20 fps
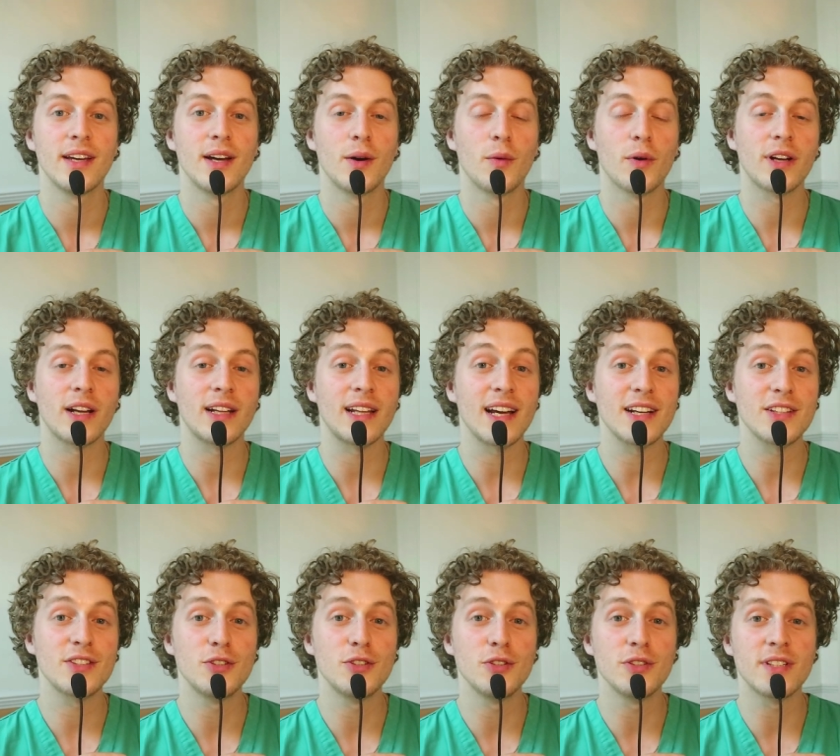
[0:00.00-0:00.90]
What I'd like
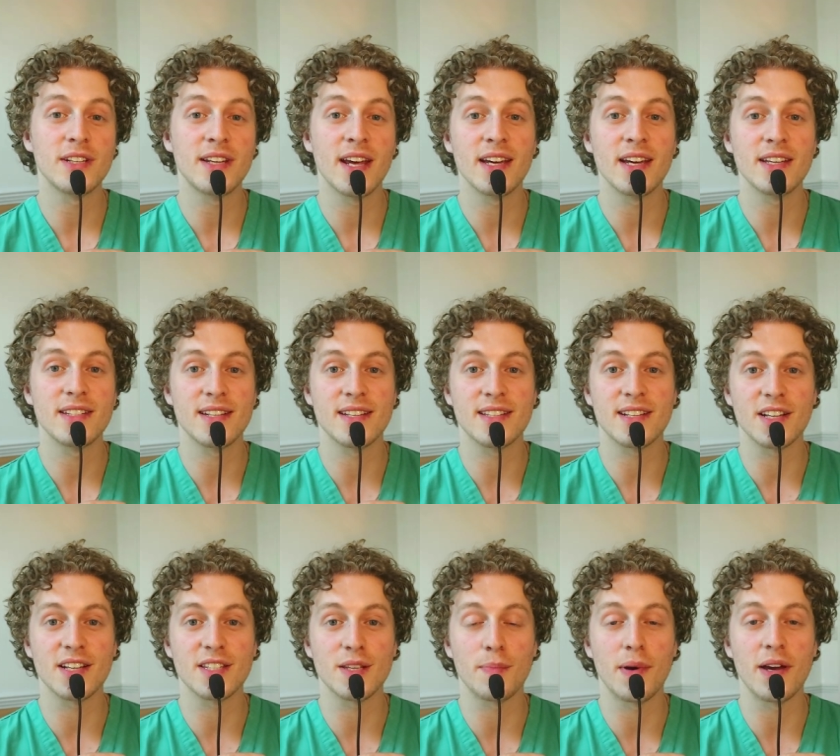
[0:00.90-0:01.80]
to do today is
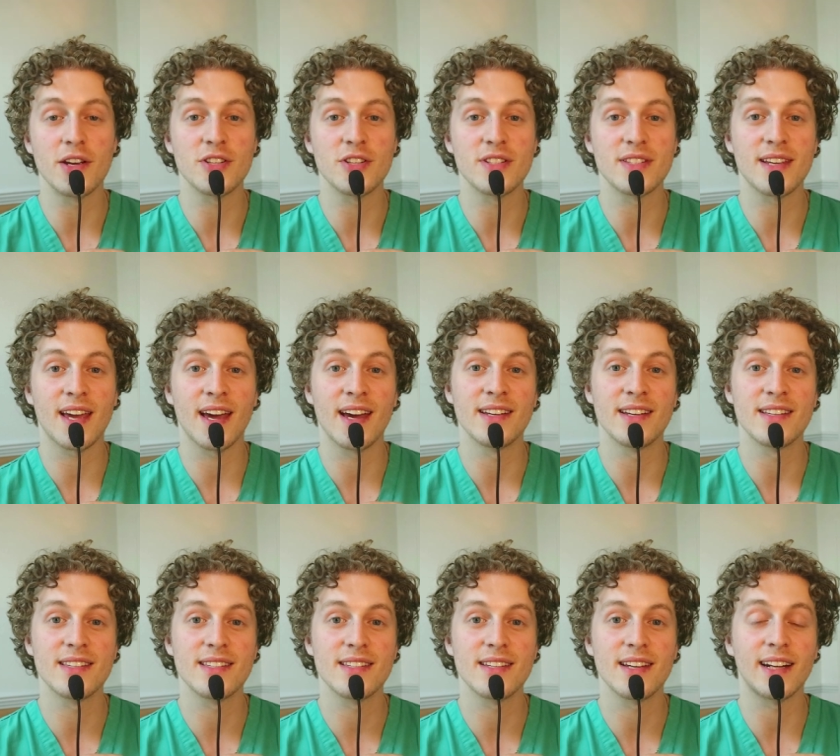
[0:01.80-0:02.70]
discuss a patient's
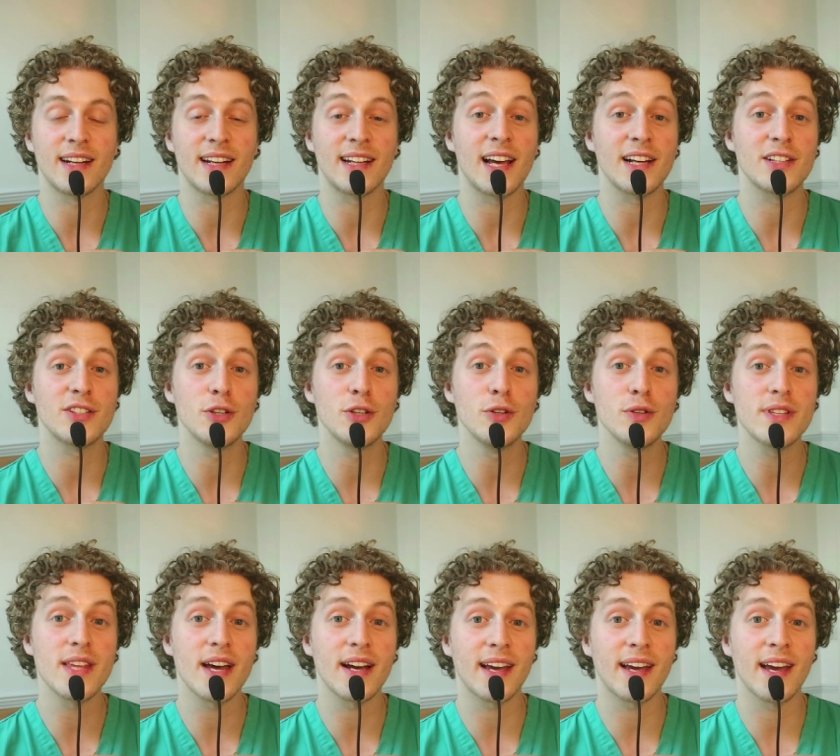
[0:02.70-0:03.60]
case, and I'd like to use
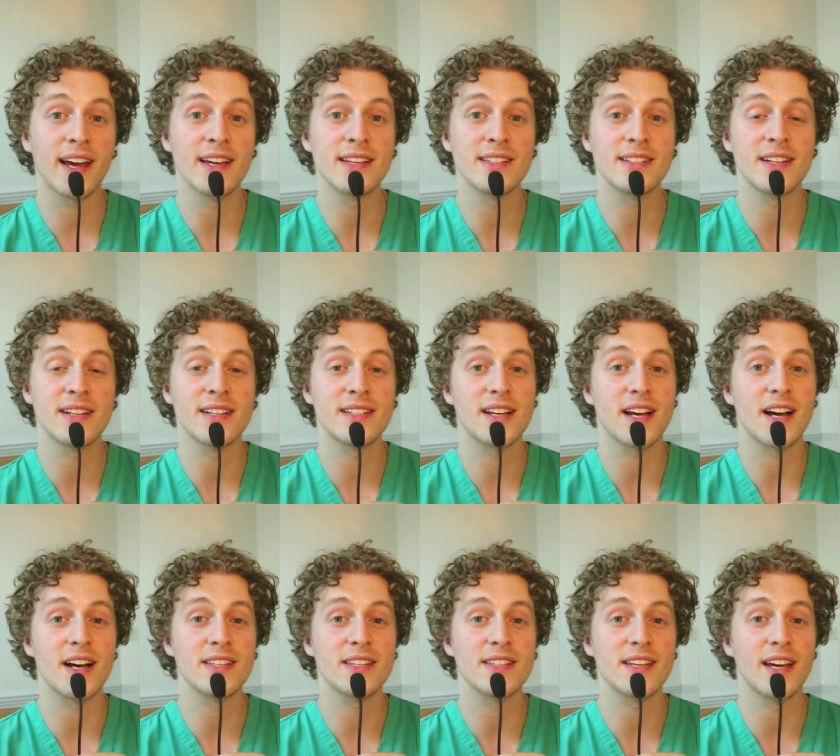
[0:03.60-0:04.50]
that case to
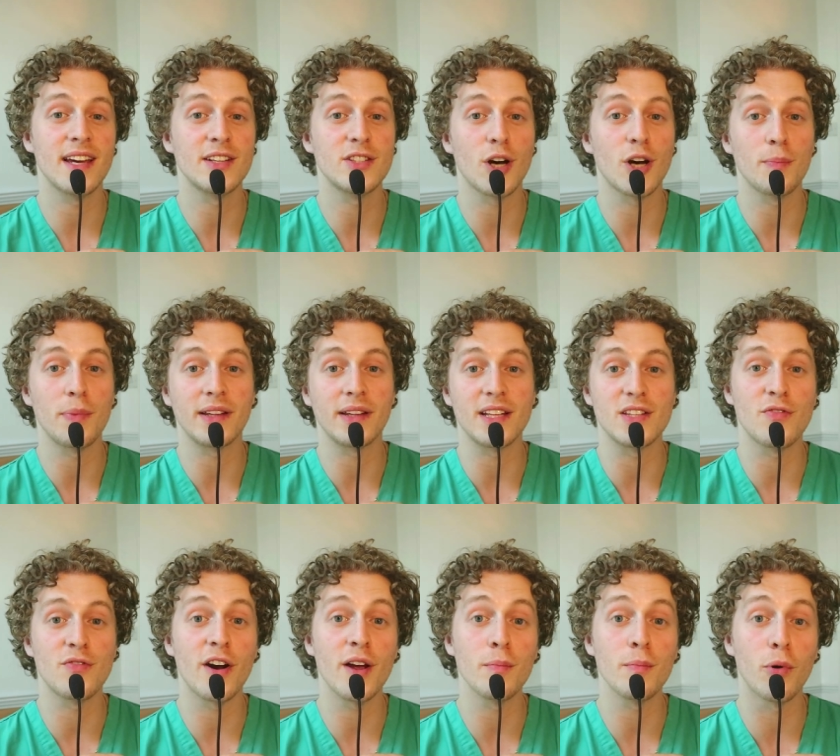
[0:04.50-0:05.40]
discuss a topic that's
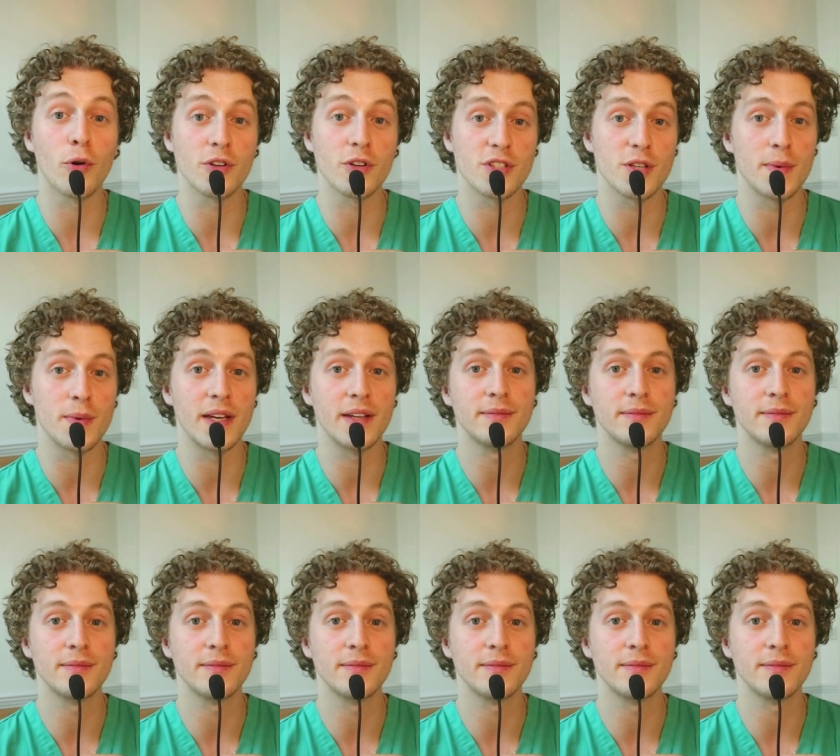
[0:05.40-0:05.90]
very important to me.